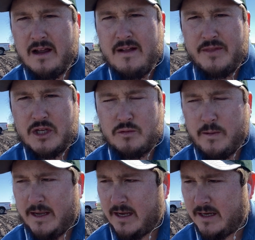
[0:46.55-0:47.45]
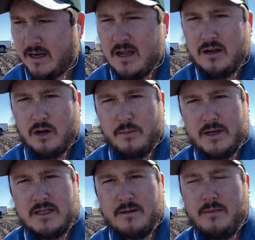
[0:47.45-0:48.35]
this weekend, going to bring
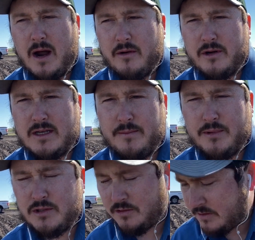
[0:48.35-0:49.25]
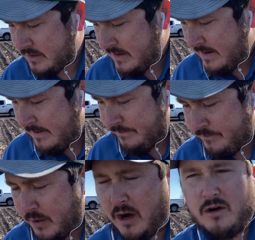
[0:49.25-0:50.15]
some moderate temperatures.
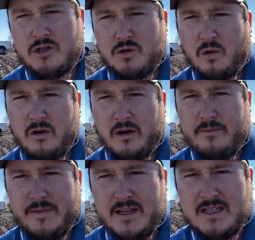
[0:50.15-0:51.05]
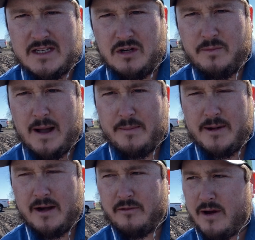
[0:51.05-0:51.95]
But our sorghum is still popping
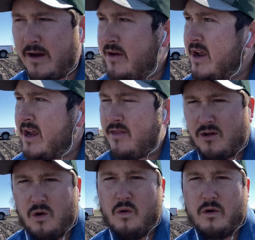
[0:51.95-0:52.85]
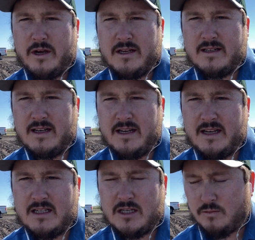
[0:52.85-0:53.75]
out of the ground, and the corn
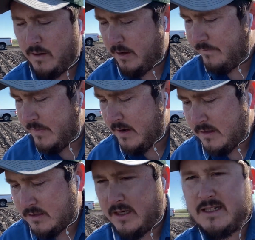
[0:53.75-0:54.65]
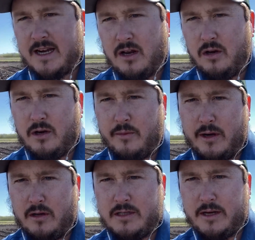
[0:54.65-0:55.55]
is as well. So let's take a look at what it
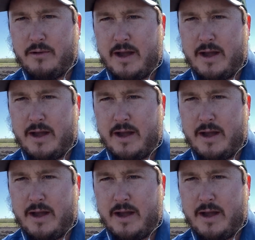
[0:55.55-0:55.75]
looks like right